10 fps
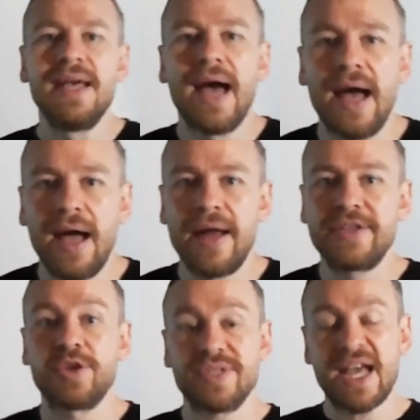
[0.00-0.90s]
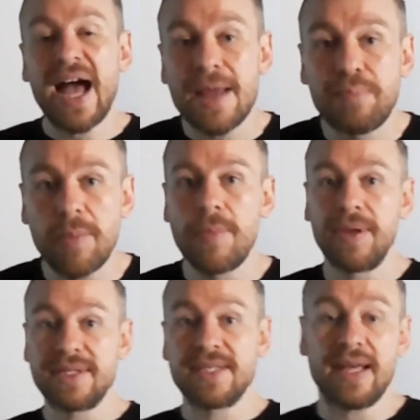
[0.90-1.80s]
and so it's high
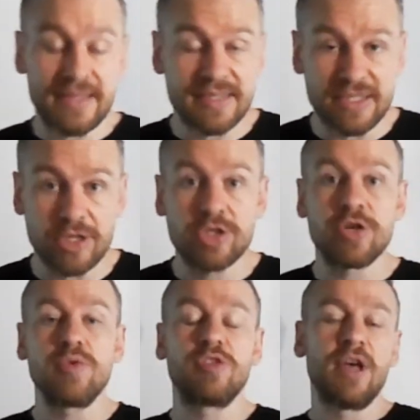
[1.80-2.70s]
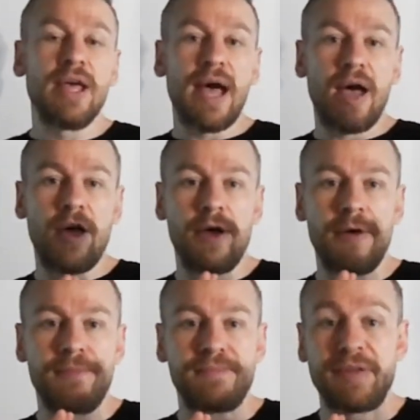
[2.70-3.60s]
probability that this is a truth,
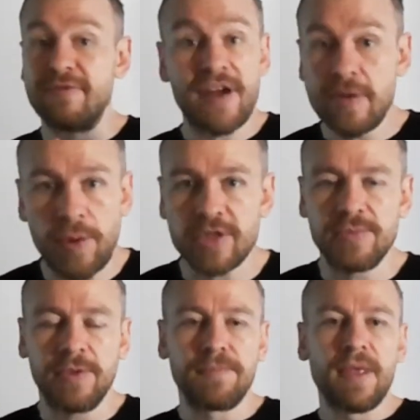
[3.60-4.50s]
and very possible.